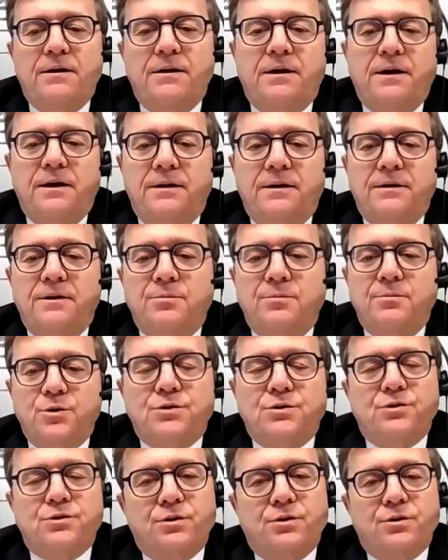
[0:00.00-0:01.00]
the
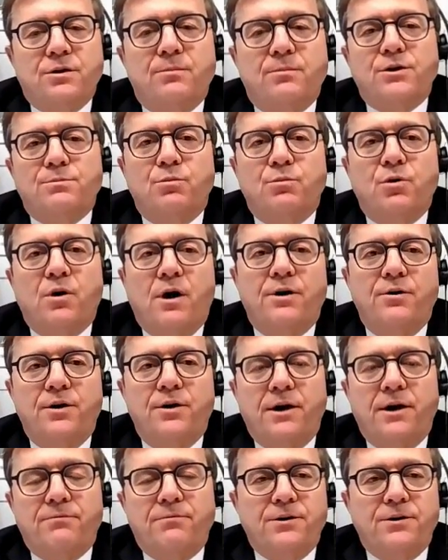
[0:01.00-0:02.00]
Commissioner took a much broader
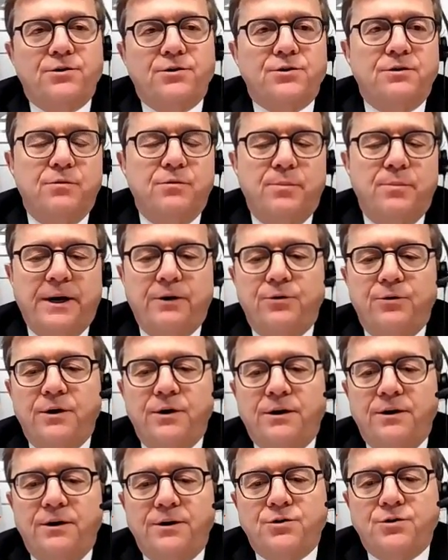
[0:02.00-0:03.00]
definition of the boundary
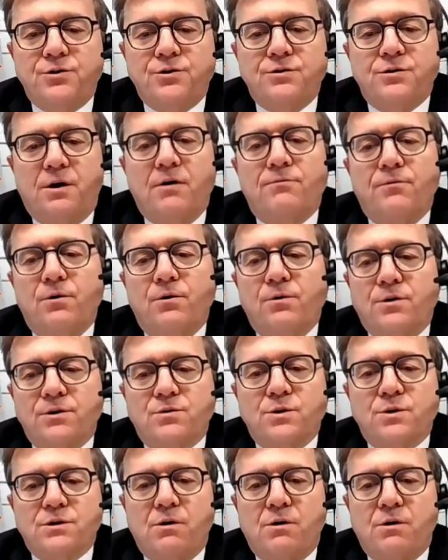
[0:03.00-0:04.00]
conditions. Our focus
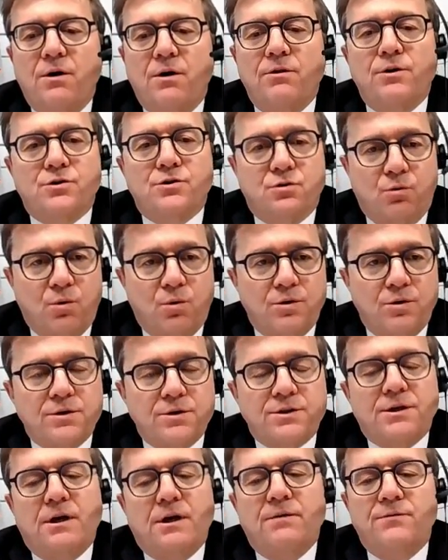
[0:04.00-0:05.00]
was on the
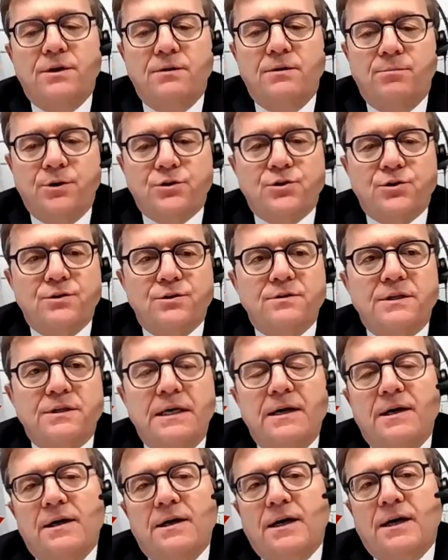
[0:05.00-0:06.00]
source of the emissions
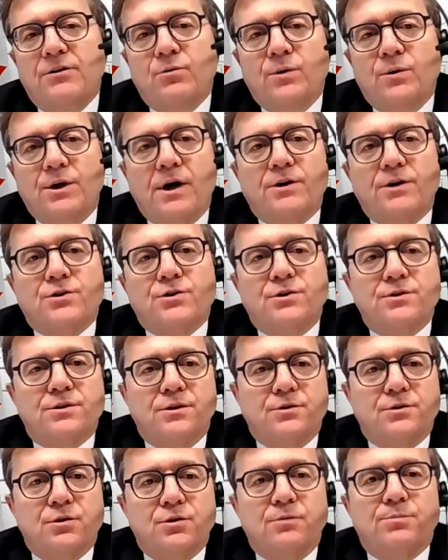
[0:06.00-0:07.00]
and the reductions
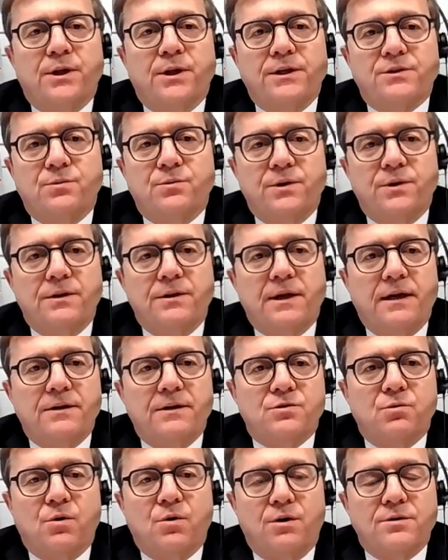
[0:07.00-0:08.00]
that took place within that
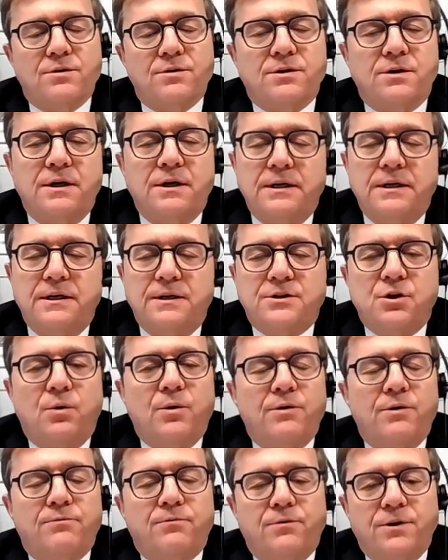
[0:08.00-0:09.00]
source.
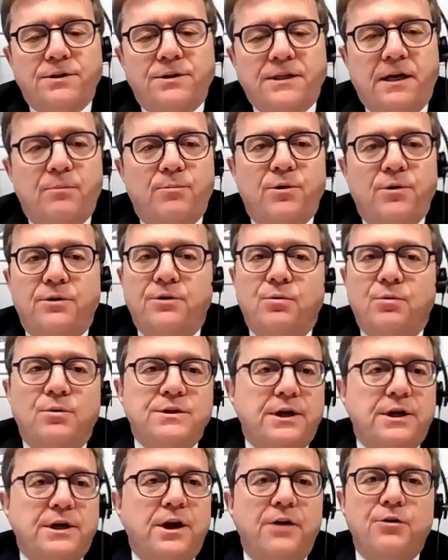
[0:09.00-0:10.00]
So if, for example, there
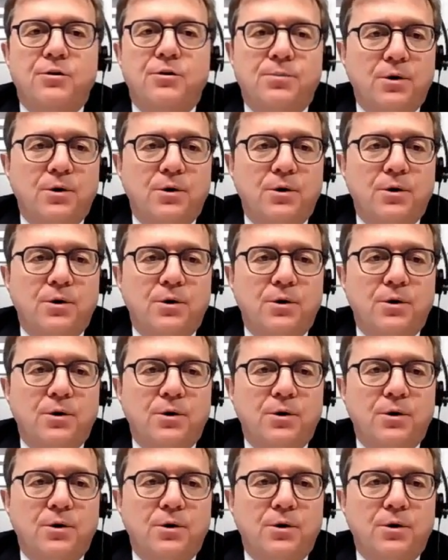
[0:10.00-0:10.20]
was another